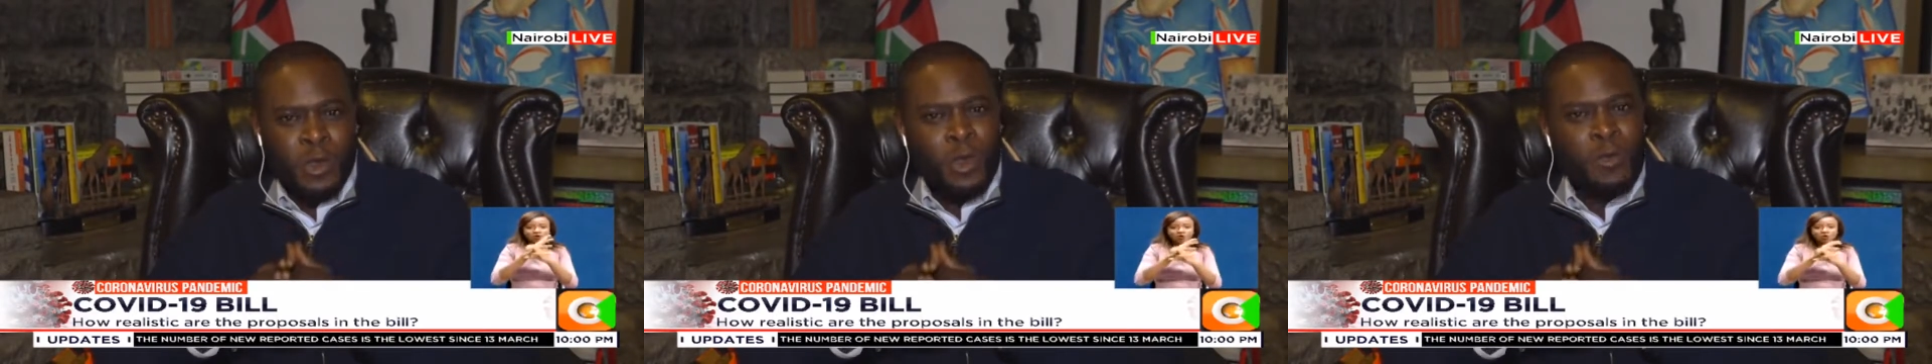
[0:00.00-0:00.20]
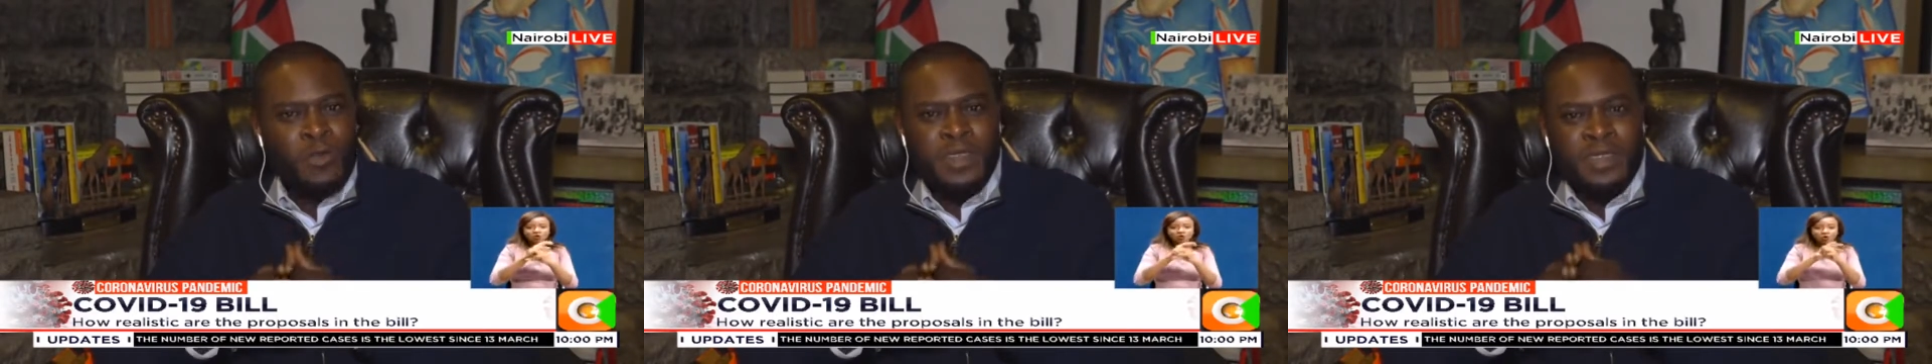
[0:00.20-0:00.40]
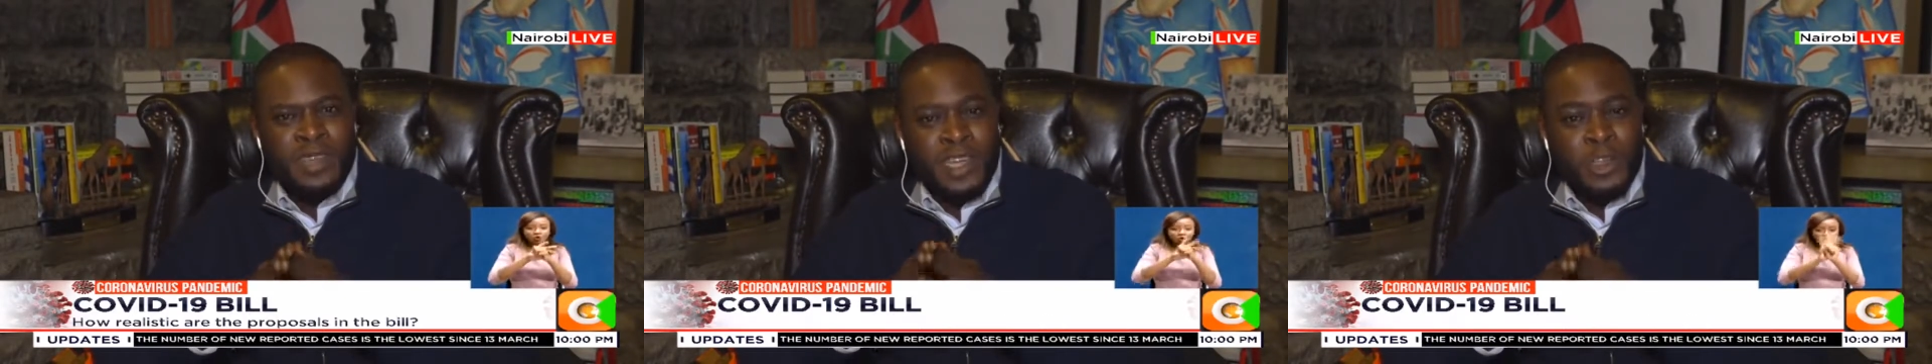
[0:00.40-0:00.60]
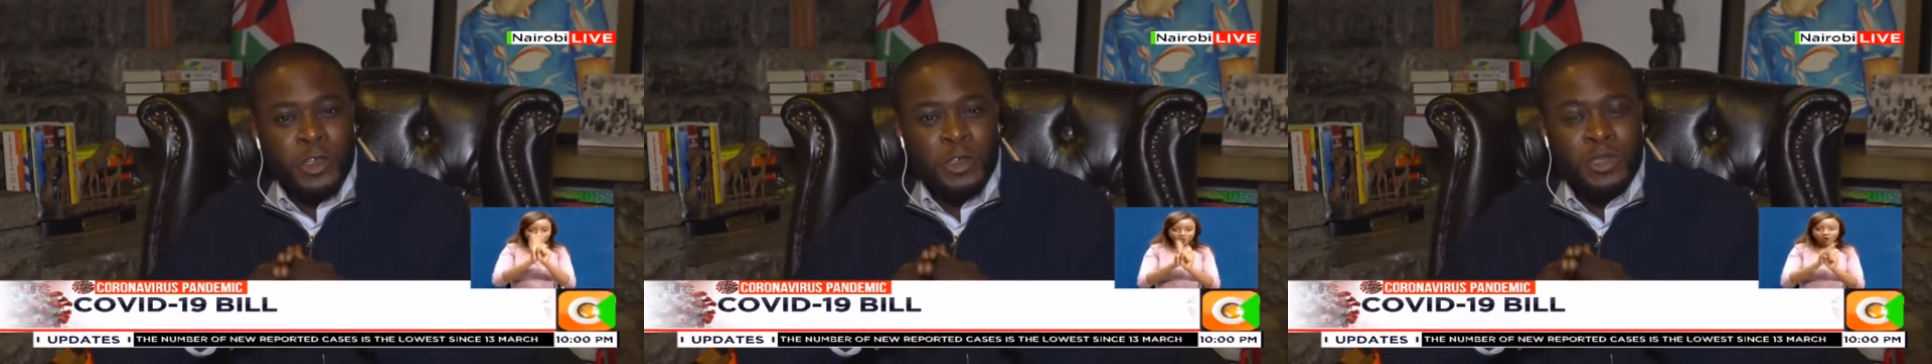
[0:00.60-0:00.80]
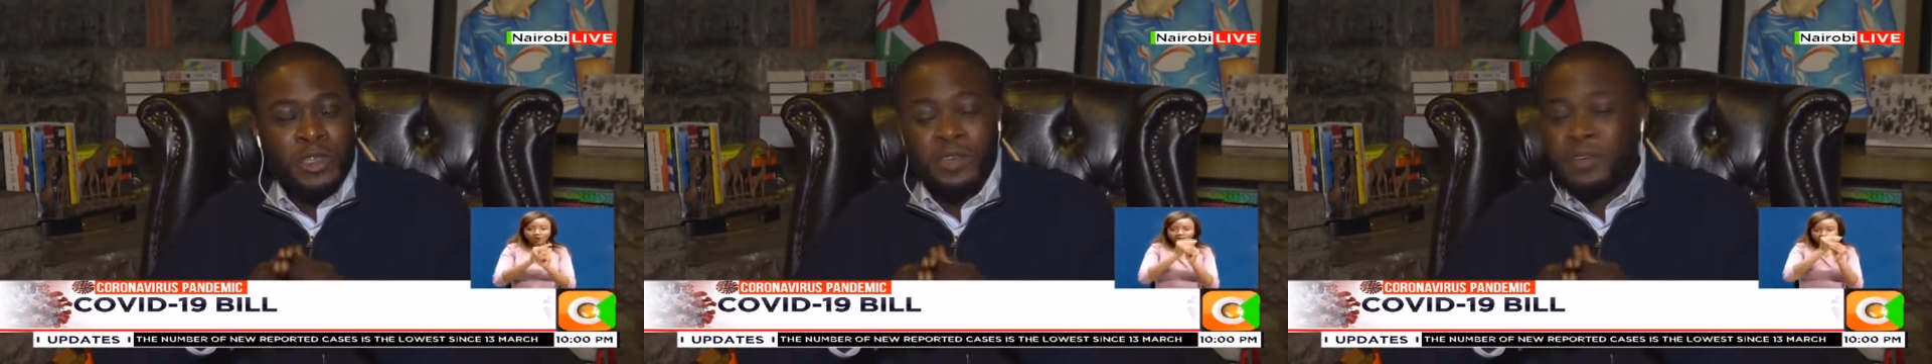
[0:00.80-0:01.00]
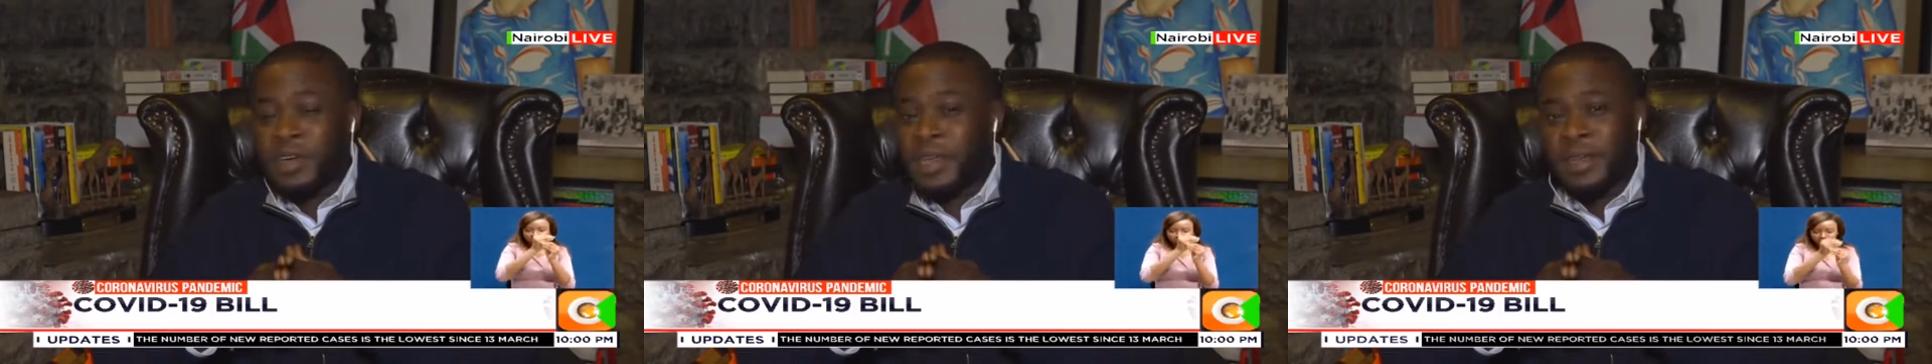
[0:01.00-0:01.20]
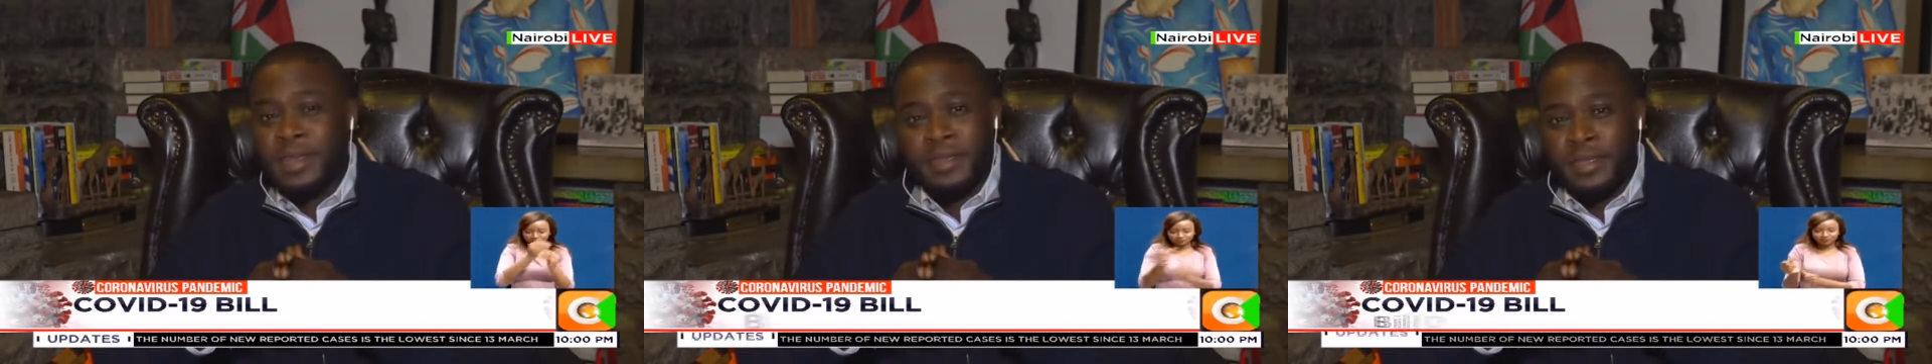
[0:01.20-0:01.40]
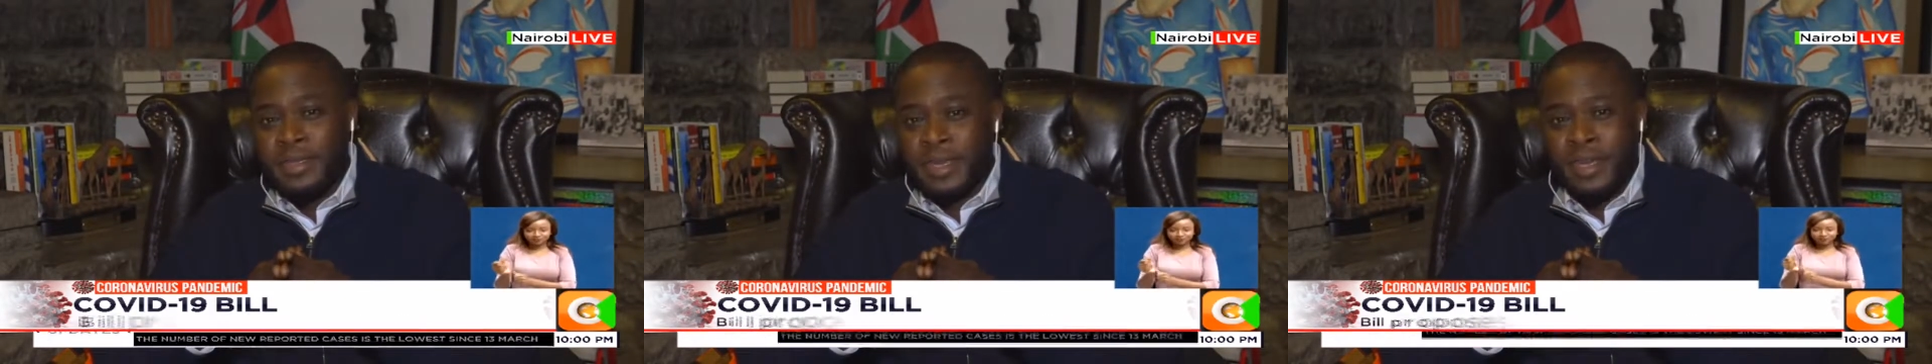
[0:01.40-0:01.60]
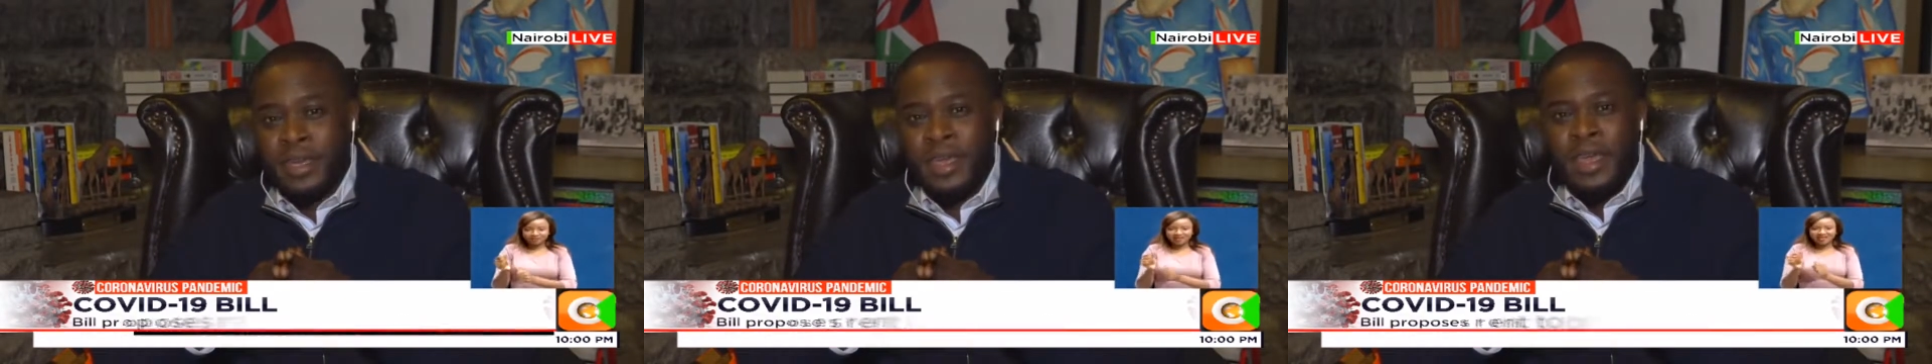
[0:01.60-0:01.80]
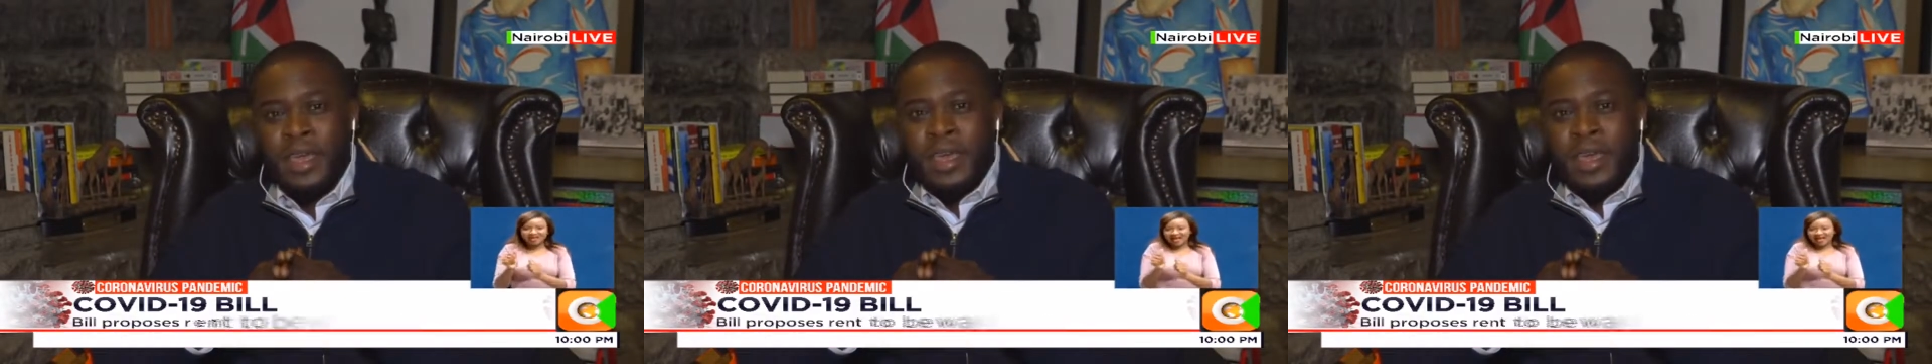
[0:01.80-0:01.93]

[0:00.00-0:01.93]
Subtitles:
All of these sideshows, Jeff, are unnecessary.